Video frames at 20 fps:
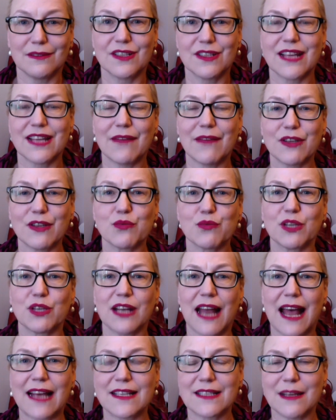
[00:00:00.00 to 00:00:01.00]
the savings would
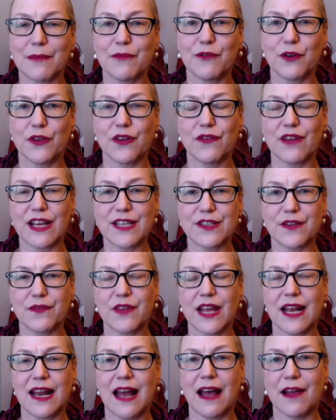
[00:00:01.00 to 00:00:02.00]
last them for the rest of
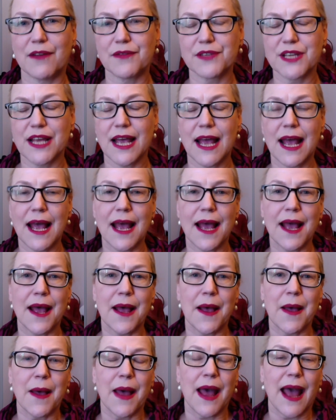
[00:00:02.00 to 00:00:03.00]
their lives.
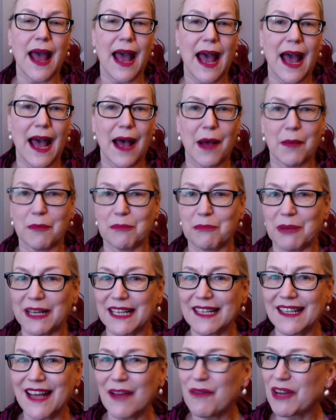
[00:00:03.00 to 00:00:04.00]
But it
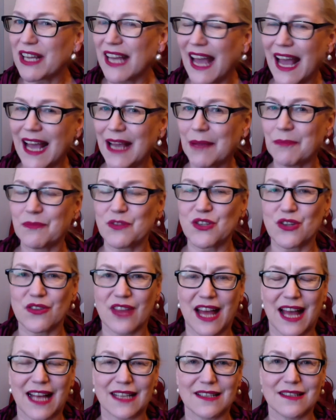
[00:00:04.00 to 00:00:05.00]
never came to
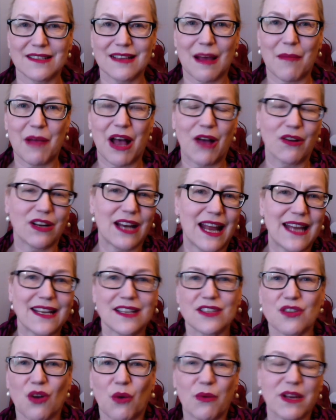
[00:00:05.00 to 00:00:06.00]
that somehow. Glennis
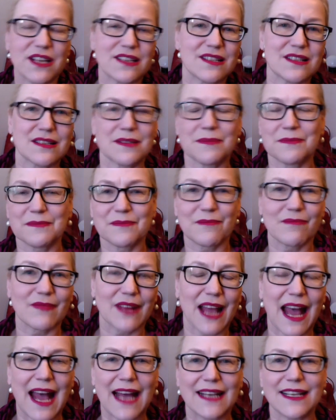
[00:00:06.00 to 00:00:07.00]
always
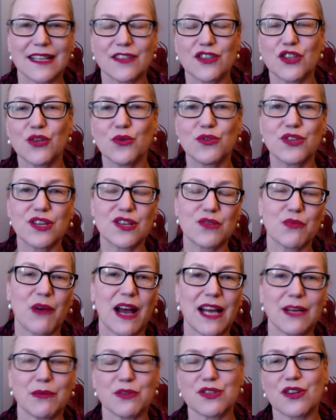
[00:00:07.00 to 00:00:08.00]
had excuses why
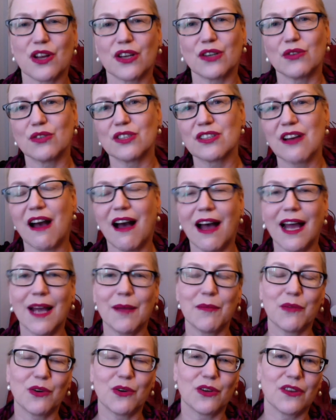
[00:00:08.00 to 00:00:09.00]
it was not a good
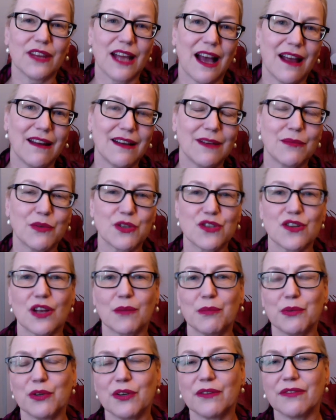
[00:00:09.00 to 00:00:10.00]
time, or the island was not
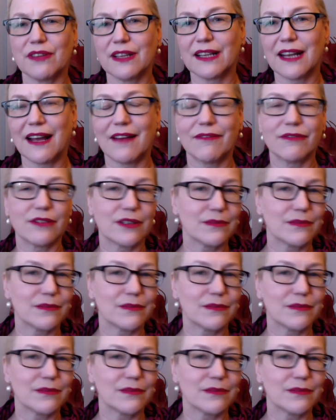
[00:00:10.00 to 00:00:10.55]
beautiful enough.